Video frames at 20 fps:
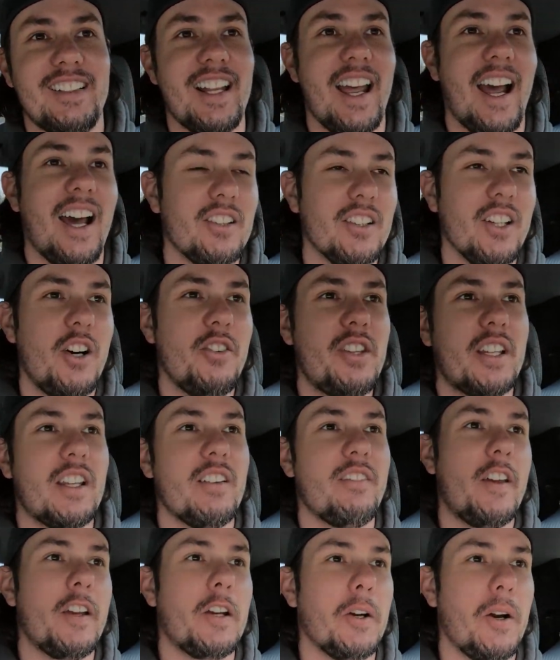download the
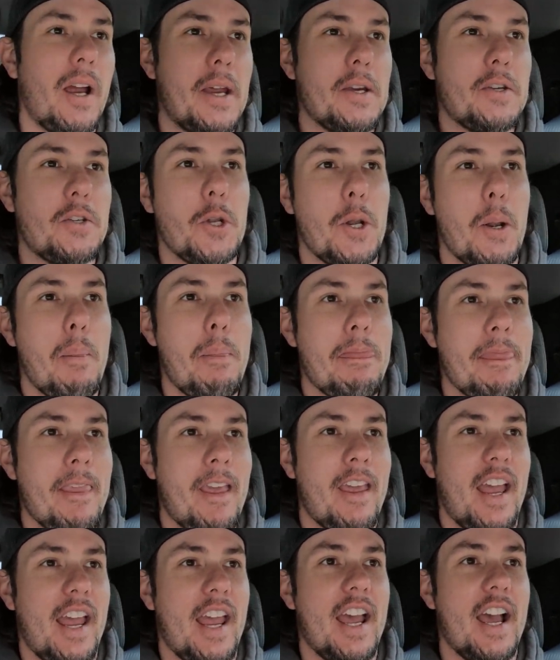configuration,
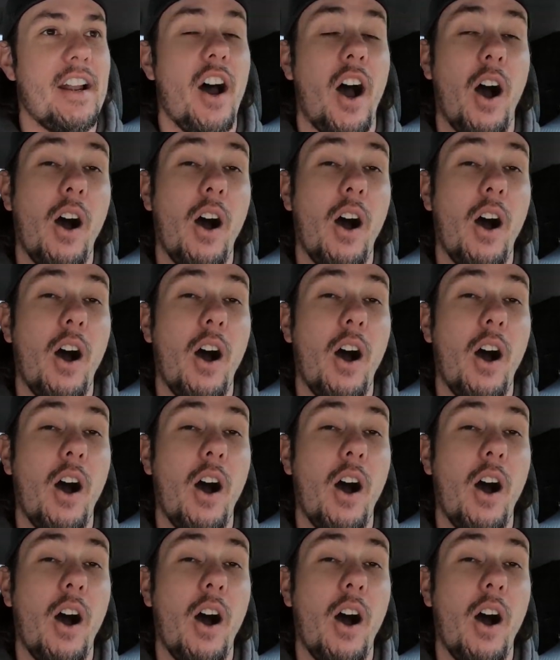and